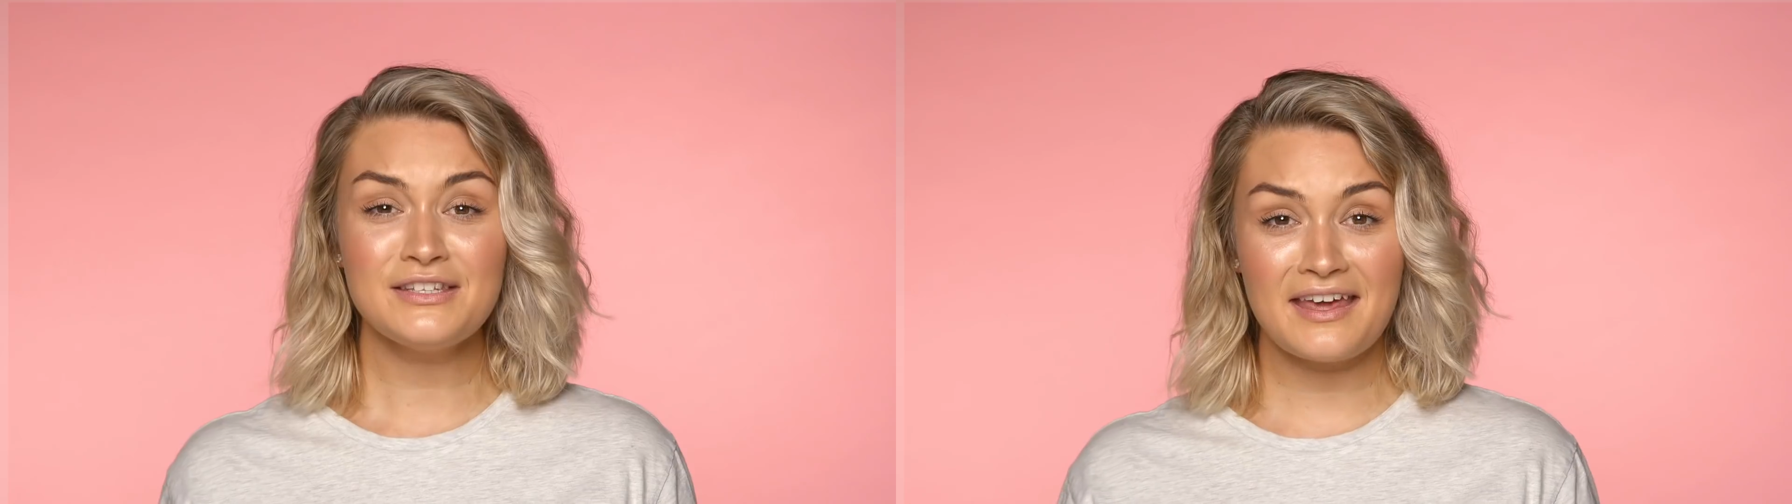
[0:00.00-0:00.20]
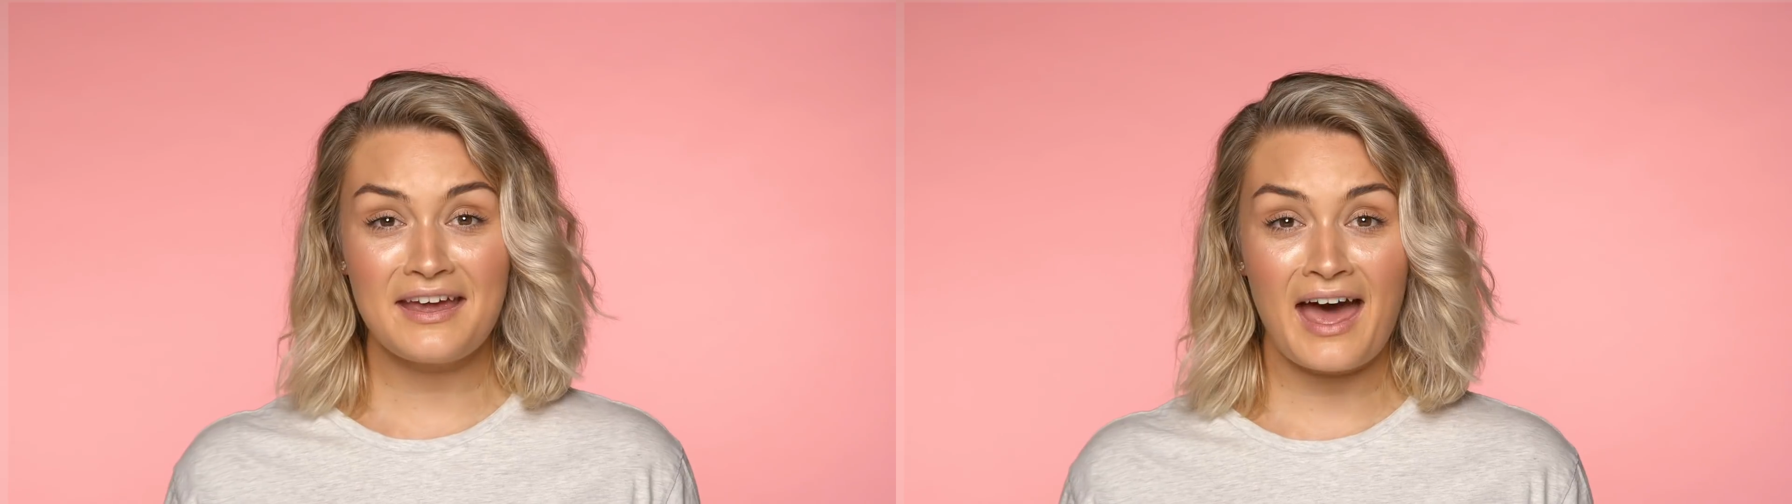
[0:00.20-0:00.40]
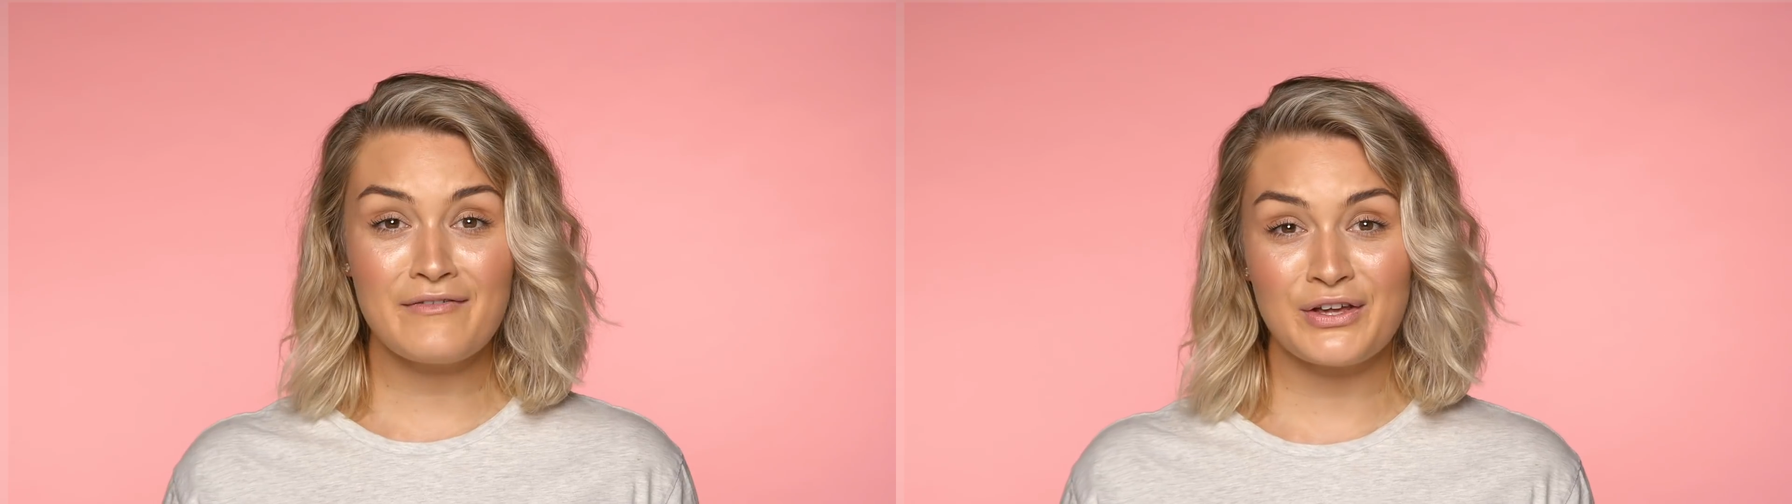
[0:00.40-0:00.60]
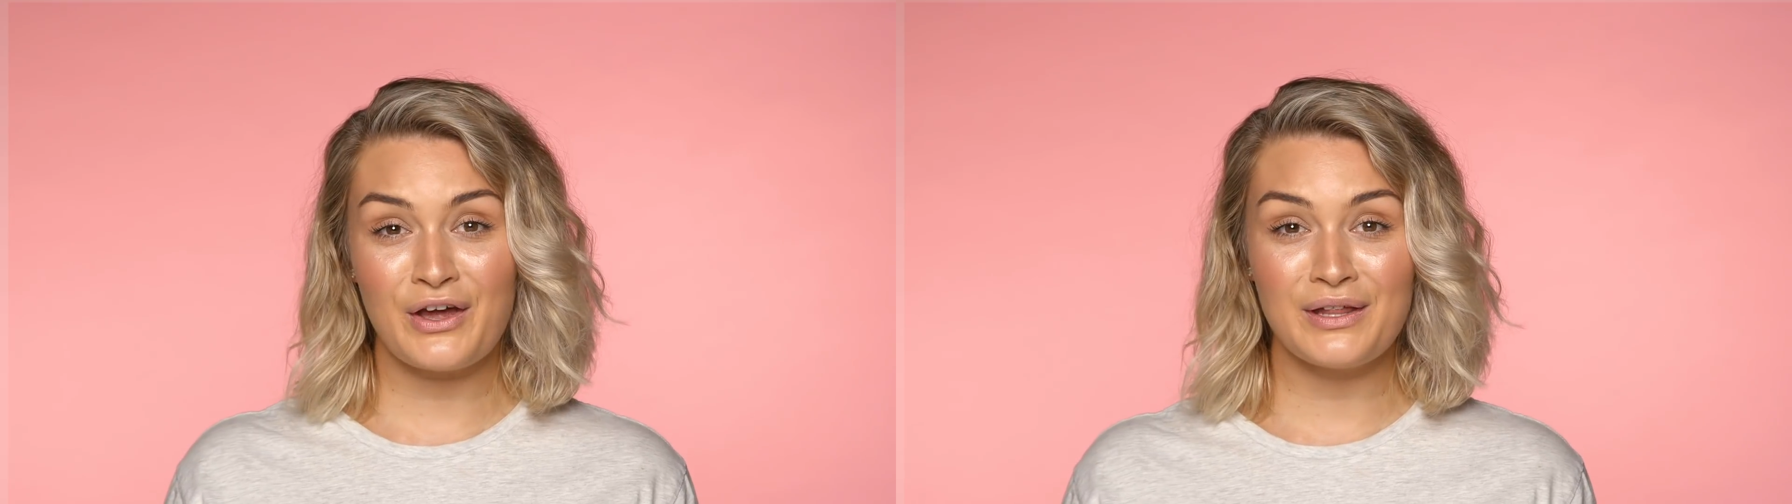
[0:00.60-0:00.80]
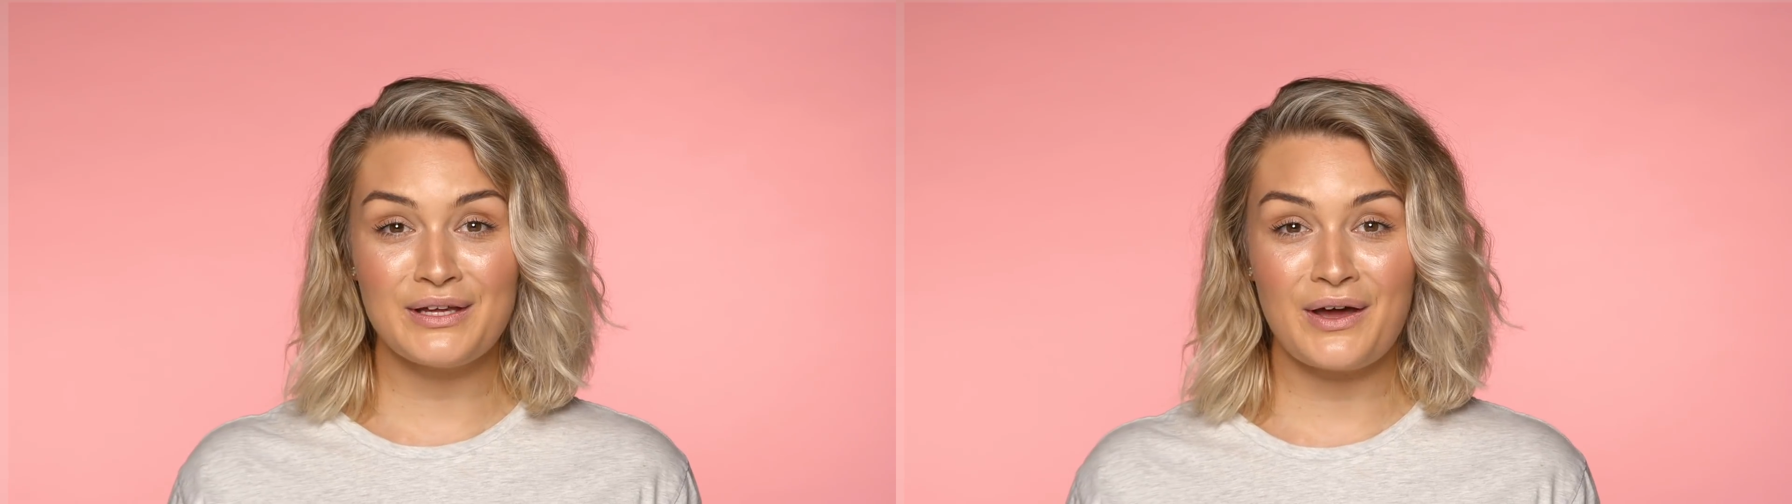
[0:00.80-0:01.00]
So there you have it,
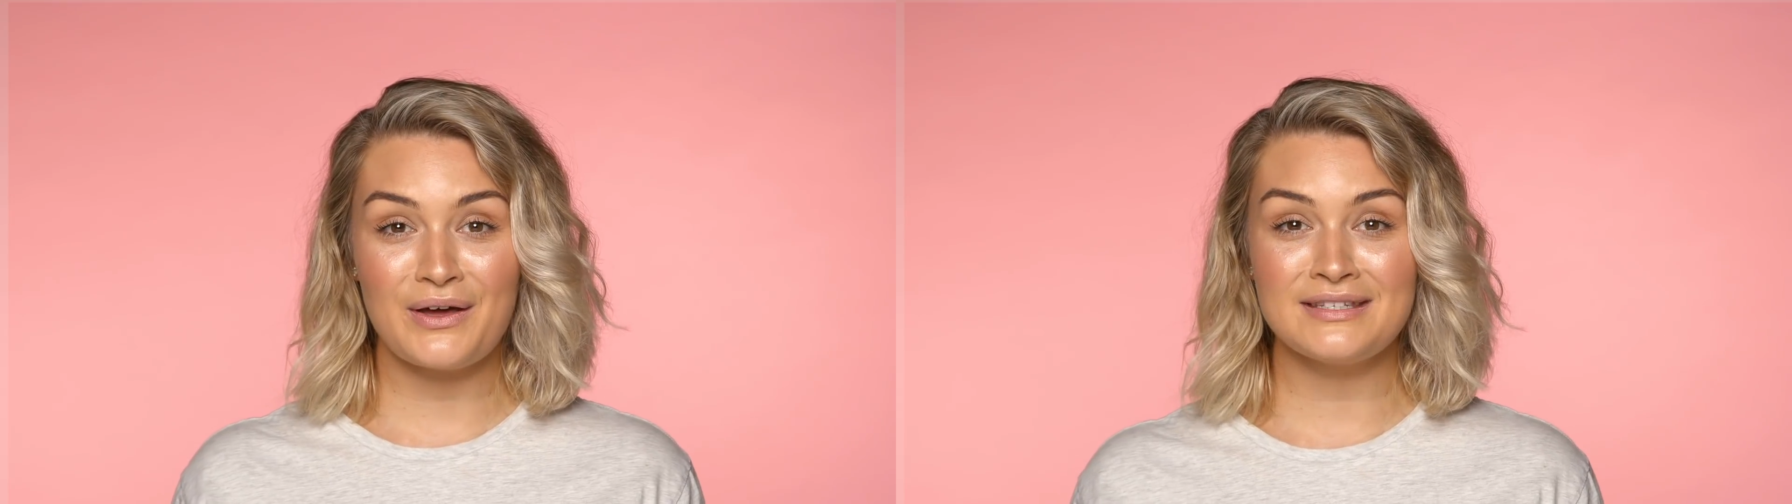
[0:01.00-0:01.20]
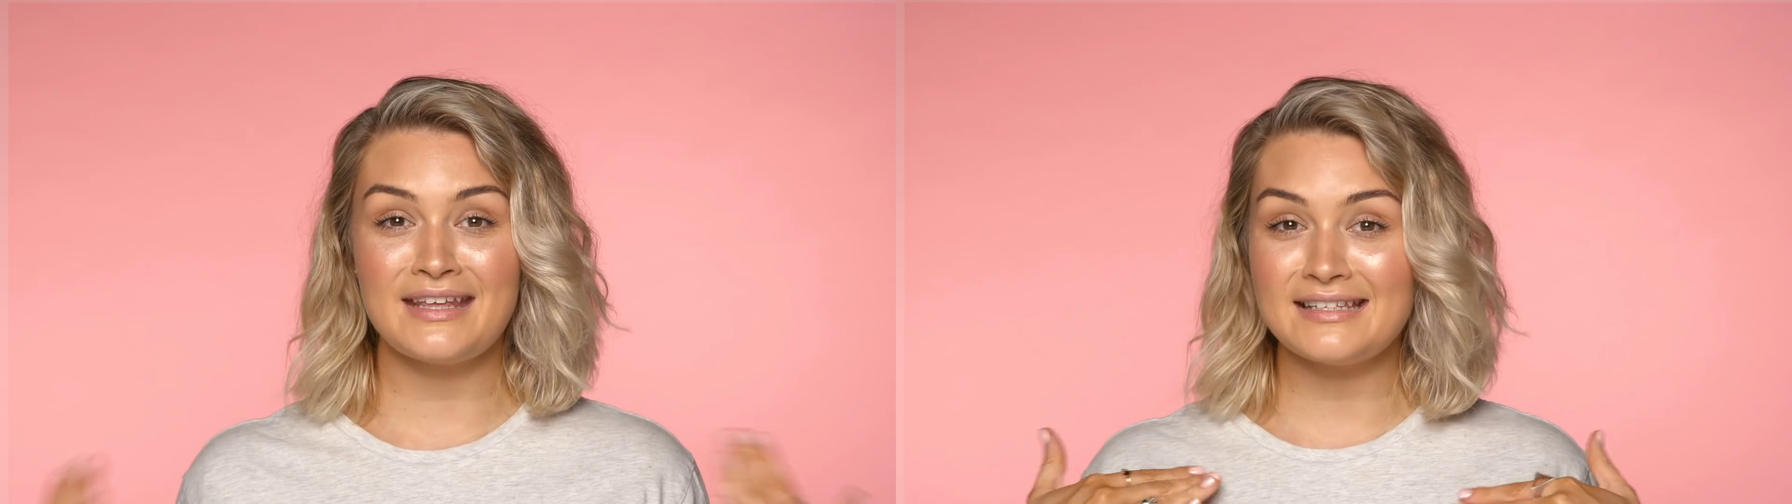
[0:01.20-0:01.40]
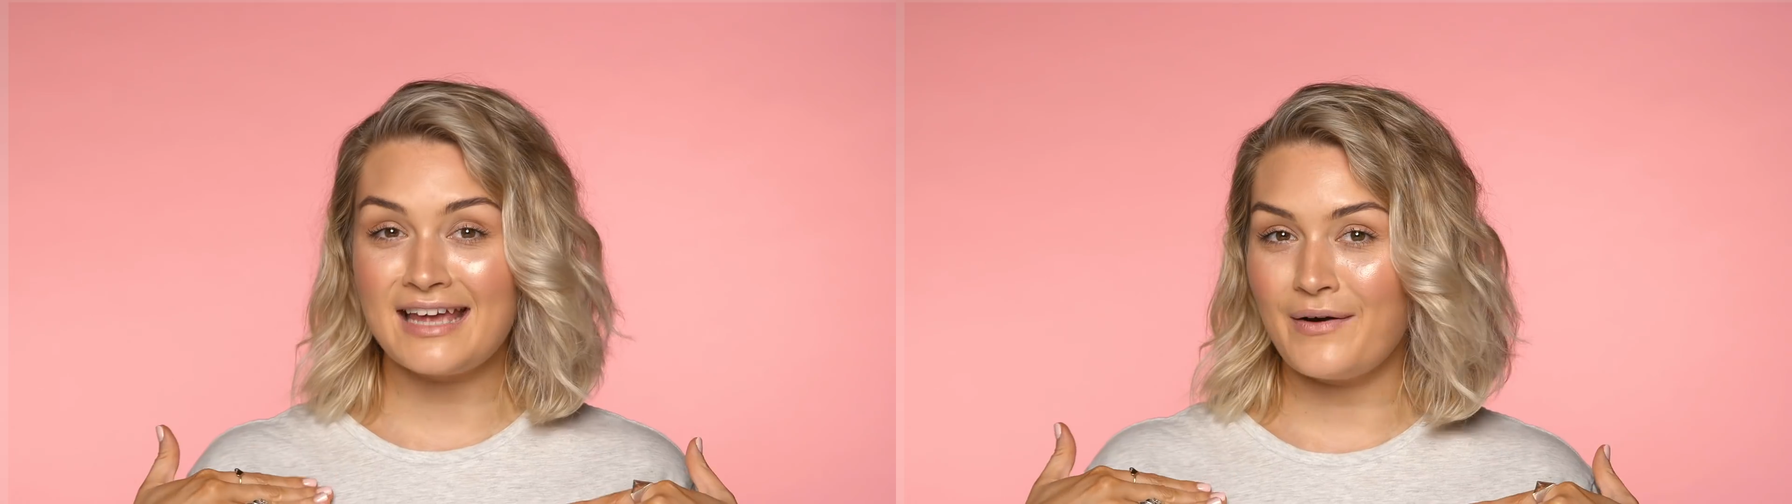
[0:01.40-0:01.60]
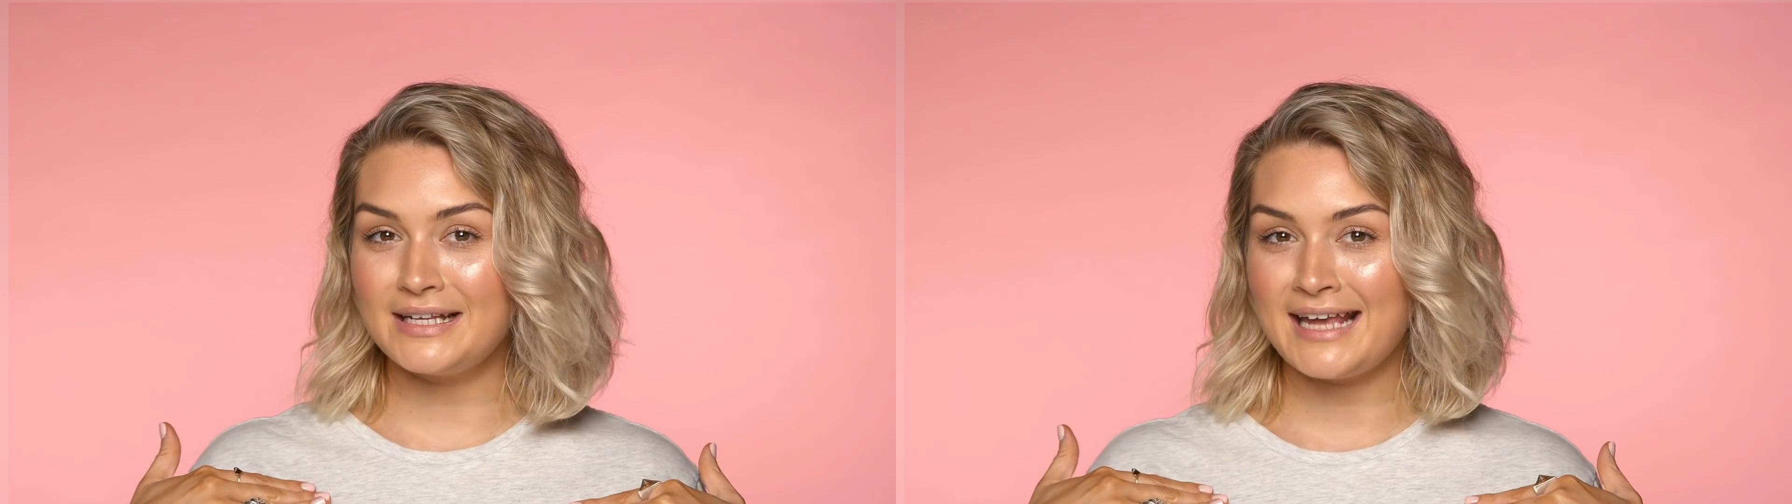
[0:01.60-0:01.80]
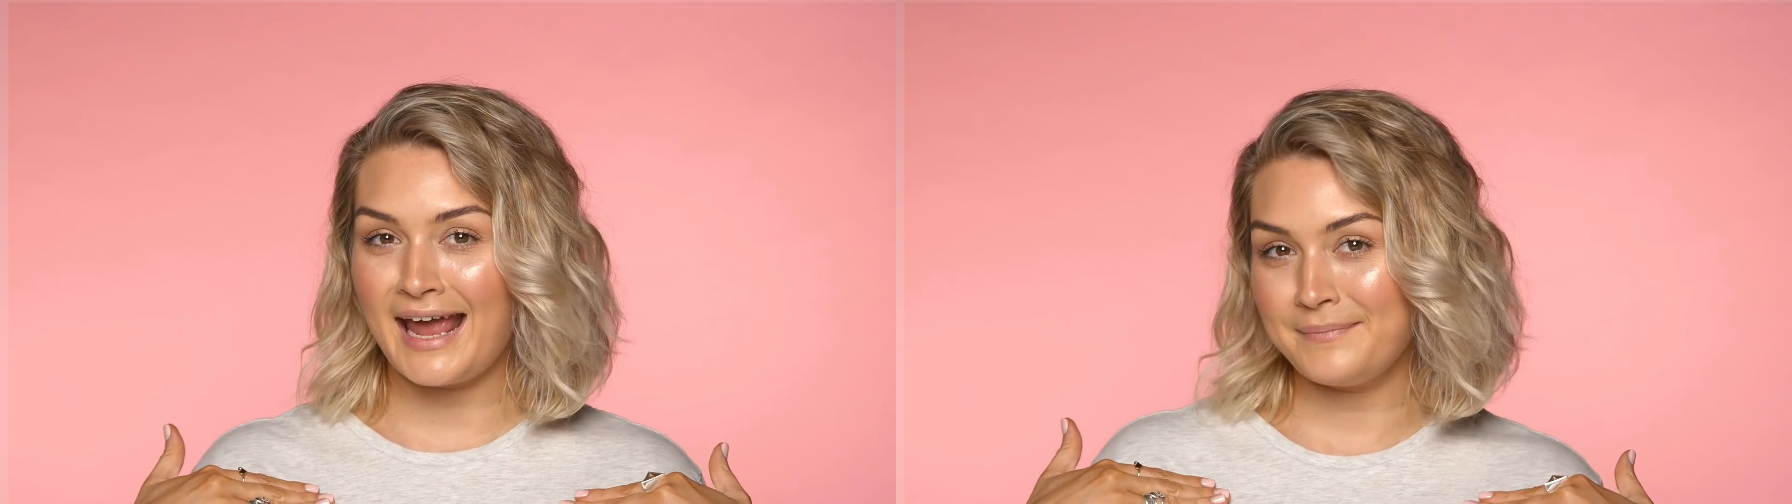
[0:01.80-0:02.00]
curly girls, that's how
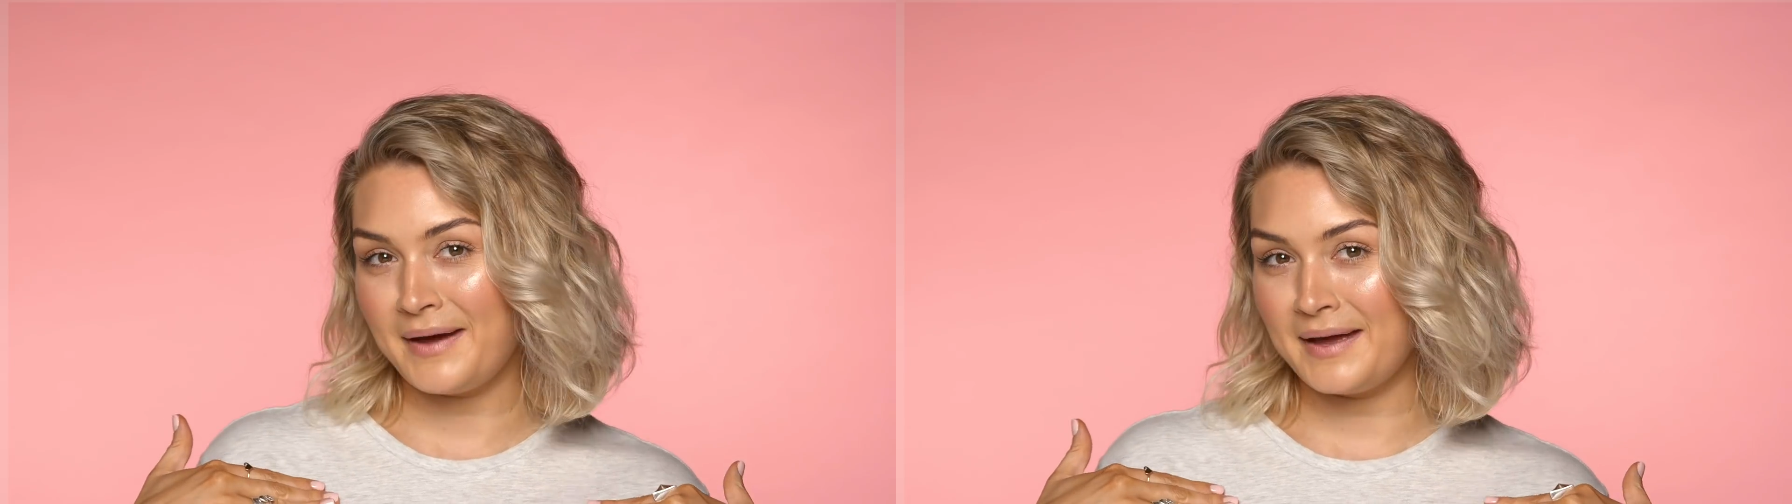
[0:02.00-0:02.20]
I tame